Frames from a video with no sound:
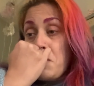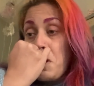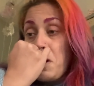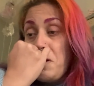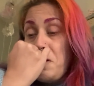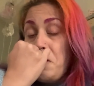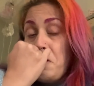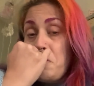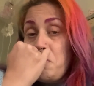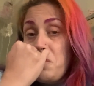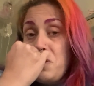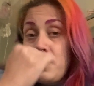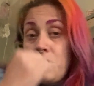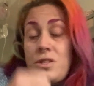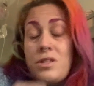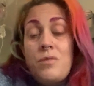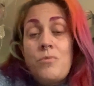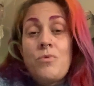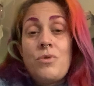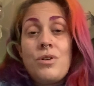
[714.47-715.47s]
I wish
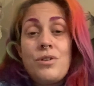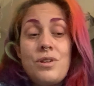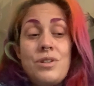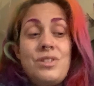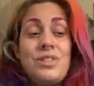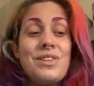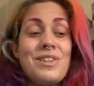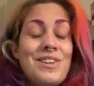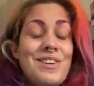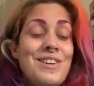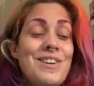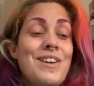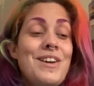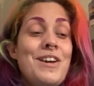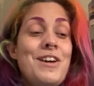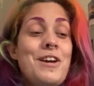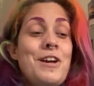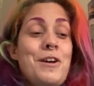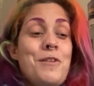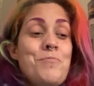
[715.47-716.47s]
there was
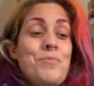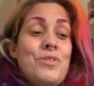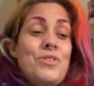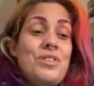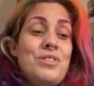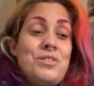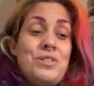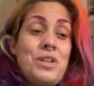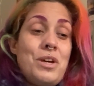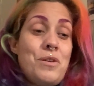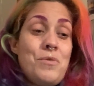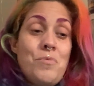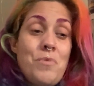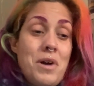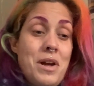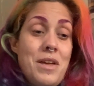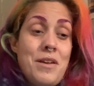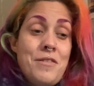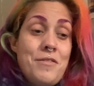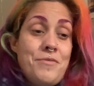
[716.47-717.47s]
but there's no
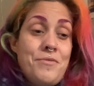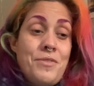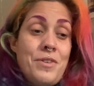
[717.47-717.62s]
way of